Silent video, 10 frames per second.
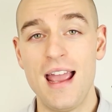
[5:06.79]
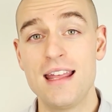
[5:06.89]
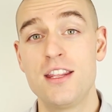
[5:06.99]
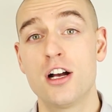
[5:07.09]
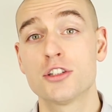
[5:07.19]

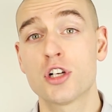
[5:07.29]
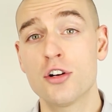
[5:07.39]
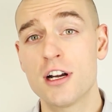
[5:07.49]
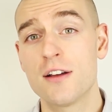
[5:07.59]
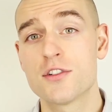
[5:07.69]
and the
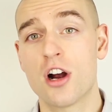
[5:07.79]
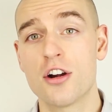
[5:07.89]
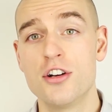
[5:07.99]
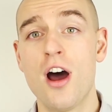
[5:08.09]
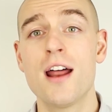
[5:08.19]
alternatives
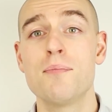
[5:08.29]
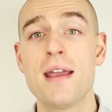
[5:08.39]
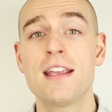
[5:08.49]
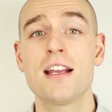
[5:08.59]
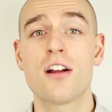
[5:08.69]
are not
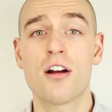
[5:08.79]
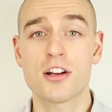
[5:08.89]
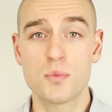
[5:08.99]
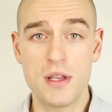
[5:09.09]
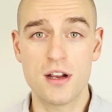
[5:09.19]
making an
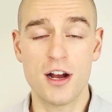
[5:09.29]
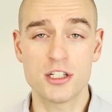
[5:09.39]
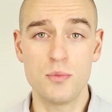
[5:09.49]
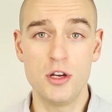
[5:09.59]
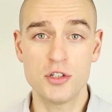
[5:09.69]
RRSP
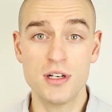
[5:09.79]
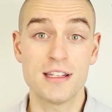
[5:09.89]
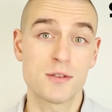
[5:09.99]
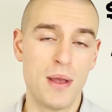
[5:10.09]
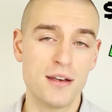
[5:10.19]
contribution
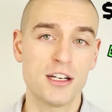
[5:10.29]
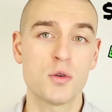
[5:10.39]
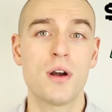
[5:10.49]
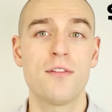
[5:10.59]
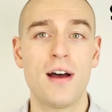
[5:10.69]
and spending
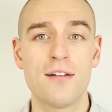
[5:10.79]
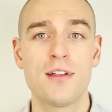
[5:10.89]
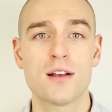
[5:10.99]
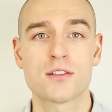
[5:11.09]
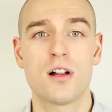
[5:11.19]

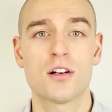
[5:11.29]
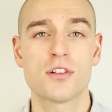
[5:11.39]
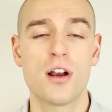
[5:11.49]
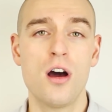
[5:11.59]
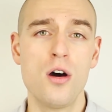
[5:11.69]

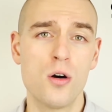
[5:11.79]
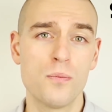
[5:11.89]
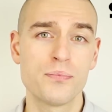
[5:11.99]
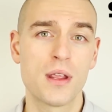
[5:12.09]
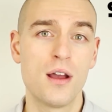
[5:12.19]
$25,000 on a
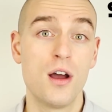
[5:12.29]
home,